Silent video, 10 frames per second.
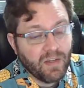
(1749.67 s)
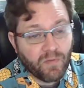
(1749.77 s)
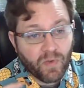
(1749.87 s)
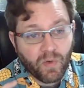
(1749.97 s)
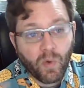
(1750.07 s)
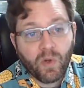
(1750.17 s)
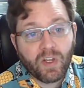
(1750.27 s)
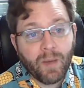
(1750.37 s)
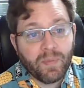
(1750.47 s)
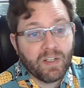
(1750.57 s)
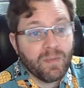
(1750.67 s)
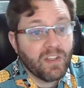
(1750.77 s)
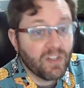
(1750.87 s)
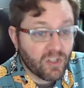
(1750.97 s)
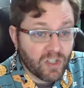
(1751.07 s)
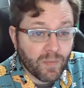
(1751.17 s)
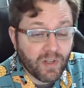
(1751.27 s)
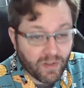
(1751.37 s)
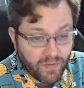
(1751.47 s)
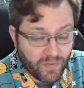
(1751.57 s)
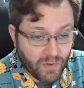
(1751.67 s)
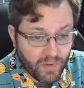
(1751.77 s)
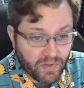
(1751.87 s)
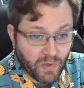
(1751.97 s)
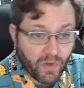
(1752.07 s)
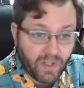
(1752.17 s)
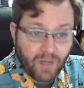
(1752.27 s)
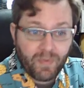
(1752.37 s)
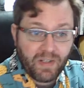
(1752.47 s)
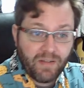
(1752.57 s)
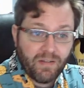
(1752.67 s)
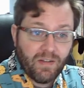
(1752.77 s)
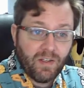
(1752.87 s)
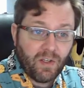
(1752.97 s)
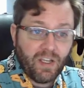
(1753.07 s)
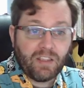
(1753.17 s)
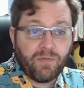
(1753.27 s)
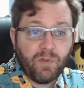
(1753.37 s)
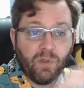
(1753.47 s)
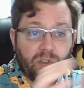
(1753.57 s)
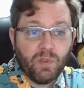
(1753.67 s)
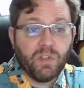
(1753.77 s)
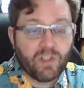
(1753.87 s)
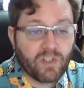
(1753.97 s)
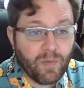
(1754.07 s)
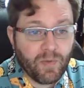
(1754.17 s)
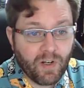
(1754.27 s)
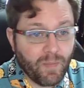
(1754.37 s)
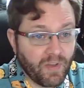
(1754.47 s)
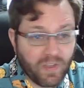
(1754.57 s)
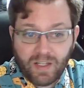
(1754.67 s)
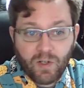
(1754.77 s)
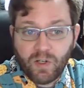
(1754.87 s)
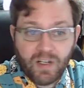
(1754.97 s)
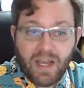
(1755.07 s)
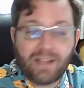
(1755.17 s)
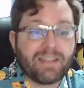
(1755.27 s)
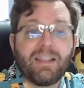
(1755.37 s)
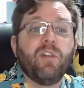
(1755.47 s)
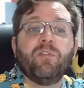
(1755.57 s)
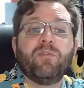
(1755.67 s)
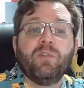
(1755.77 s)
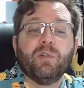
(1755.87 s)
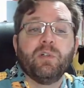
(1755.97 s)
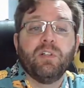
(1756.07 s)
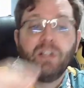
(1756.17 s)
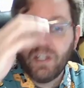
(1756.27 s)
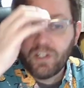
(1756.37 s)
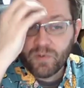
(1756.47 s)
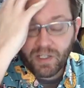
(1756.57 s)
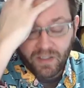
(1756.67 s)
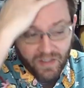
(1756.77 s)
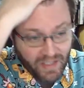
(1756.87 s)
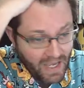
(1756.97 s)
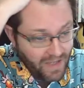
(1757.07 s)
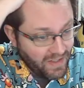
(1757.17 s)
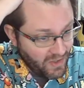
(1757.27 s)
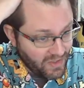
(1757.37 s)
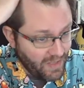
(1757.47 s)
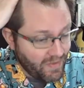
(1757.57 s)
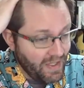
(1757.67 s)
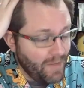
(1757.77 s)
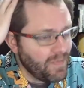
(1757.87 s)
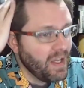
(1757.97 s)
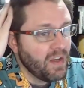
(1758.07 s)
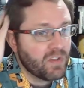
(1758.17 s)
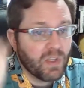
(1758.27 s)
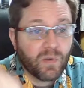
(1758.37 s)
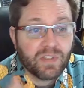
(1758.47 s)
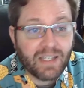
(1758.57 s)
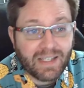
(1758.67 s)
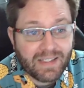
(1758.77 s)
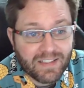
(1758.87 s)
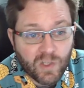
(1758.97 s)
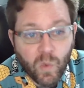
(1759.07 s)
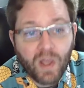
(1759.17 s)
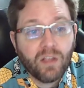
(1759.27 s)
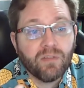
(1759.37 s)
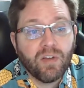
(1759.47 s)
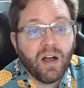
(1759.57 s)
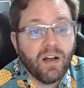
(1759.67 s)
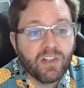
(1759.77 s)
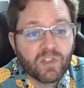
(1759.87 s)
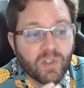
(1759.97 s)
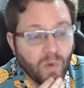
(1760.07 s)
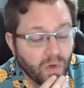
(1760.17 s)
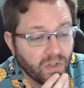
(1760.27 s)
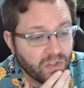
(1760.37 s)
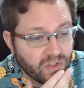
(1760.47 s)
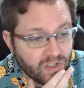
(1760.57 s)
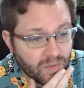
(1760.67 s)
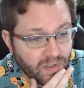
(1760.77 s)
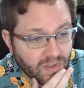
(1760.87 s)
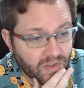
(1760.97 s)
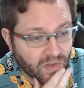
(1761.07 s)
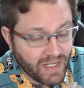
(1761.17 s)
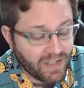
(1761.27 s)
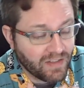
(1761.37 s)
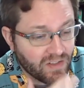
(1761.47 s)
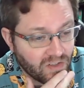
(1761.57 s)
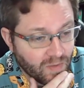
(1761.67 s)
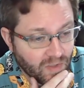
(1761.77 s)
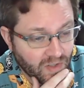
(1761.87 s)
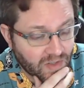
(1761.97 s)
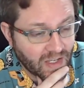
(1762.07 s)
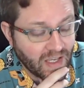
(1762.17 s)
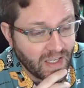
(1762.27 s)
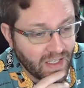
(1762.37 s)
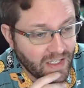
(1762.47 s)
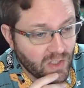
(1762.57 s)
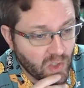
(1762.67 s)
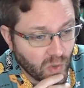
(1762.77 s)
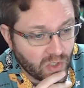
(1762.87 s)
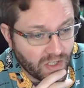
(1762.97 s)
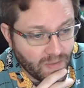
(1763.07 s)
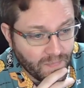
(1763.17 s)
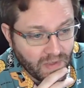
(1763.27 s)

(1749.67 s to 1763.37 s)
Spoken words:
for the oil company to be a distributor of fuel. So the oil company could get the fuel to a distributor, but then could not sell the fuel directly to the gas stations after that. So there was like 1,200 oil distributors or gasoline distributors in Georgia.